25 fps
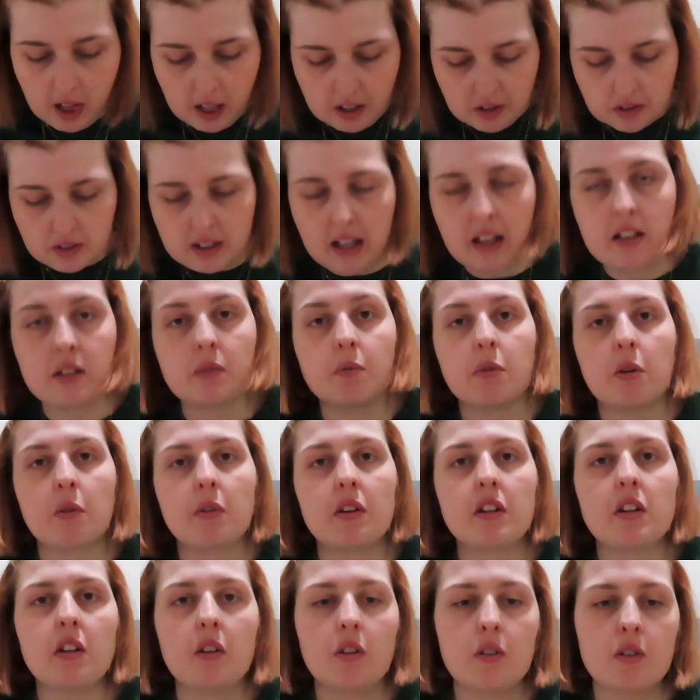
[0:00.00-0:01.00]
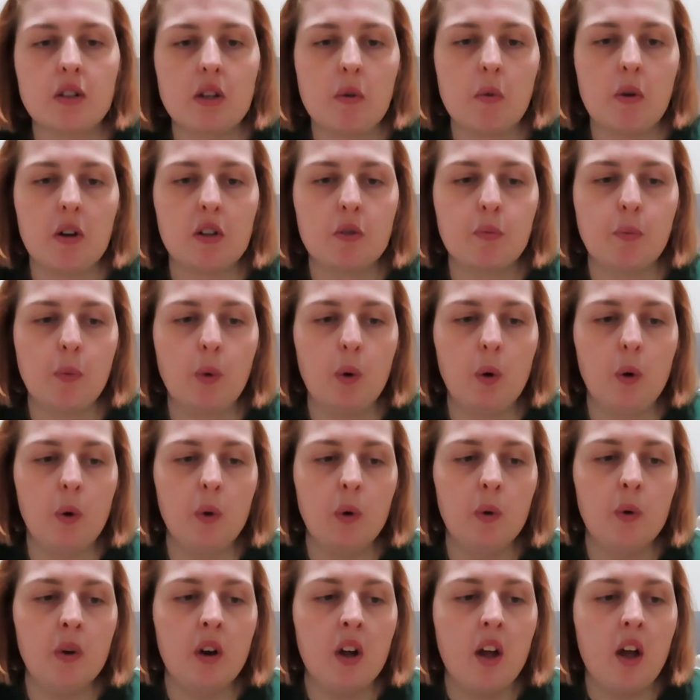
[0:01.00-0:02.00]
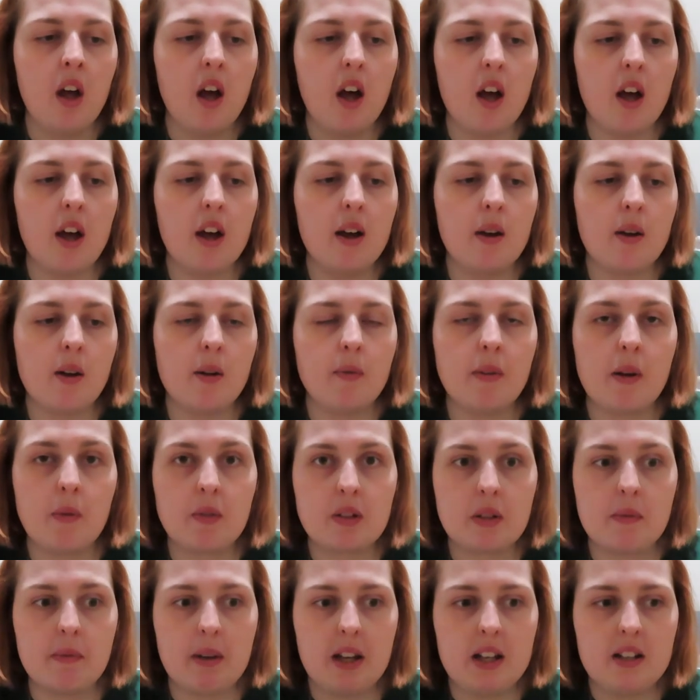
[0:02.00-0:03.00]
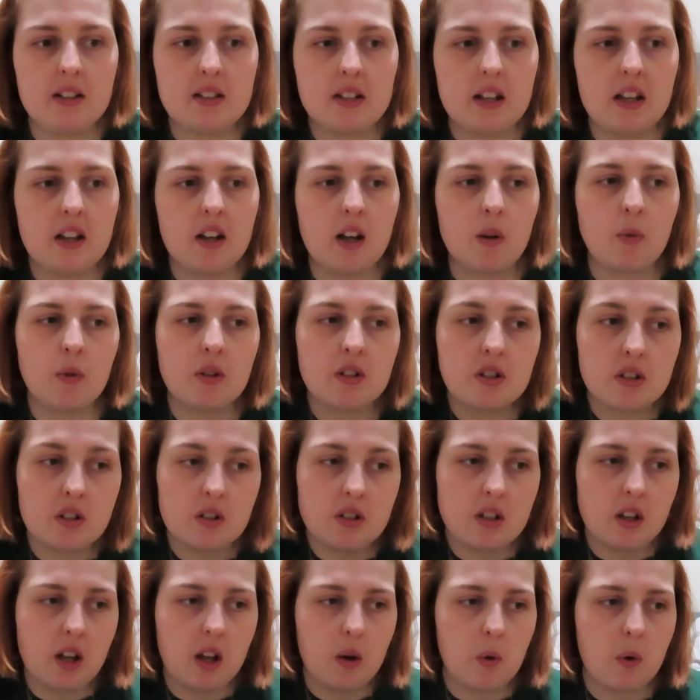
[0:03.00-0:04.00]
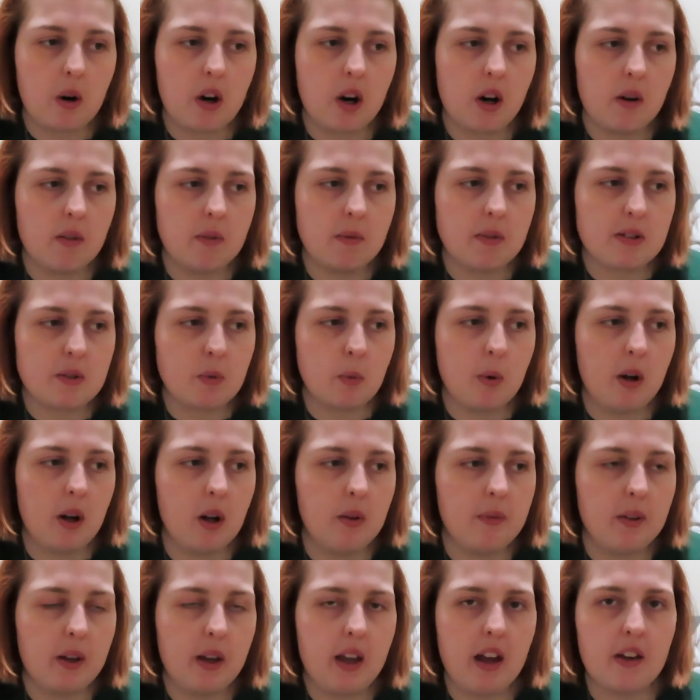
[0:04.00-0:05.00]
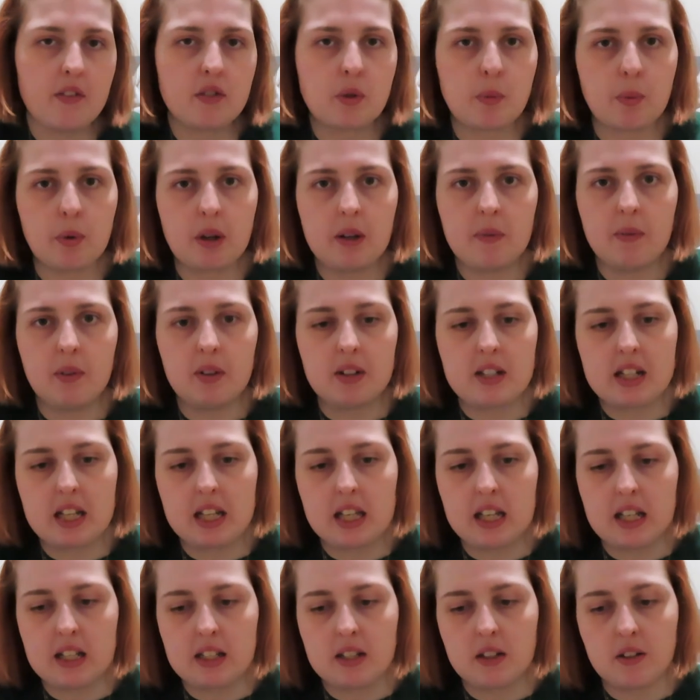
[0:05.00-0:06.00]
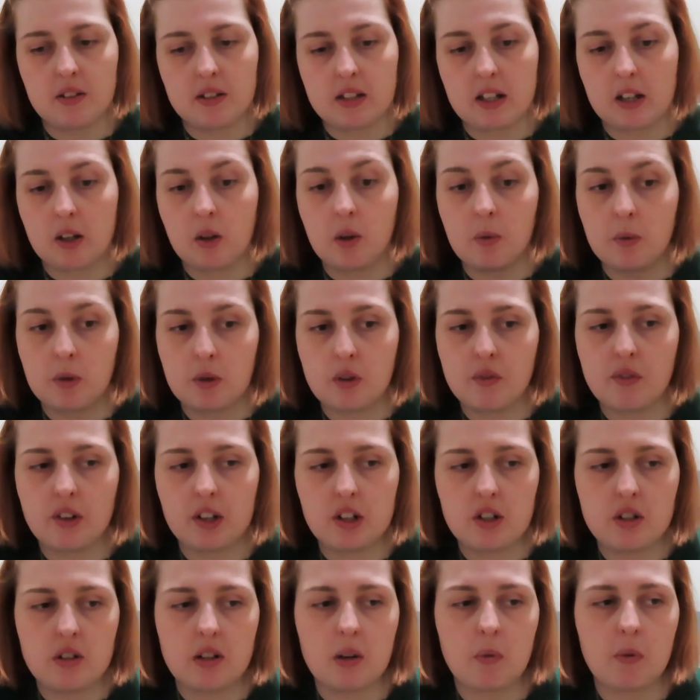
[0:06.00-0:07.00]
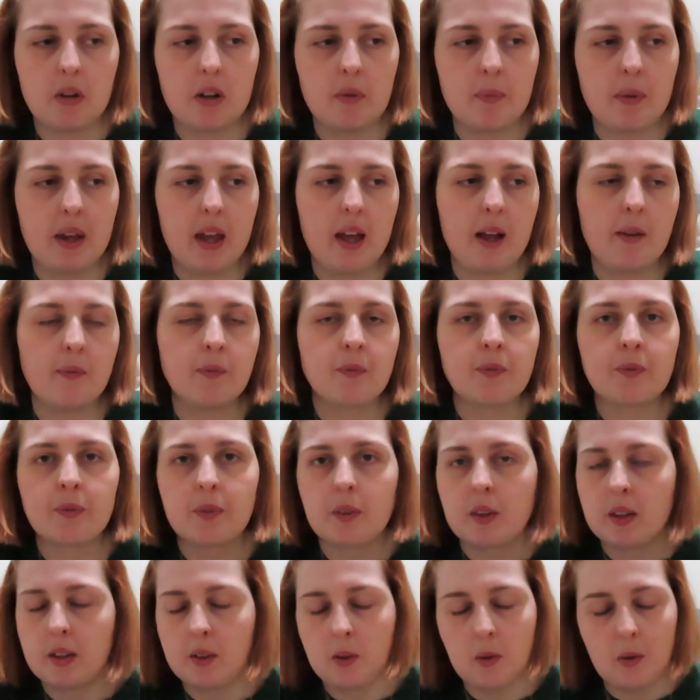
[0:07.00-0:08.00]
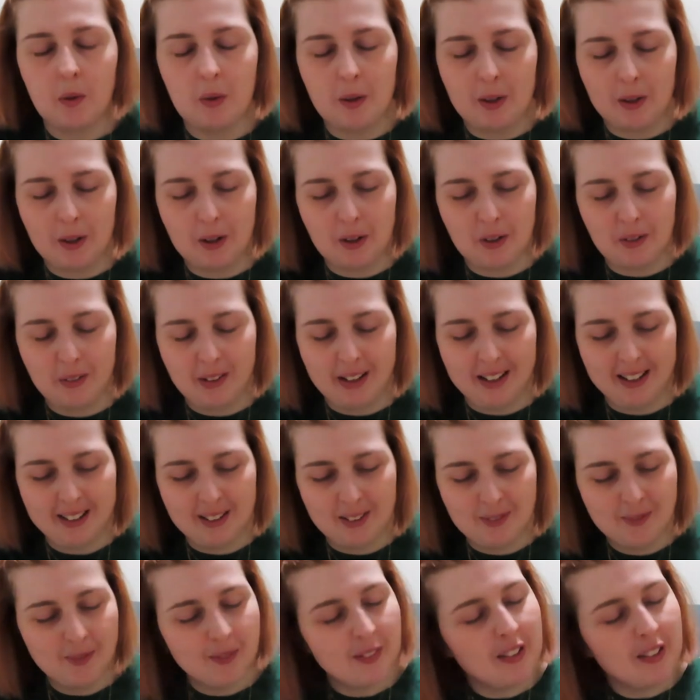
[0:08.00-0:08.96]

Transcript: So yes, we were at the Lotte World Mall. It was amazing. I wanted to go to the aquarium as well, but you have to pre-book tickets. And I was like, oh, I wonder if I could do that while I'm here, all in Korean.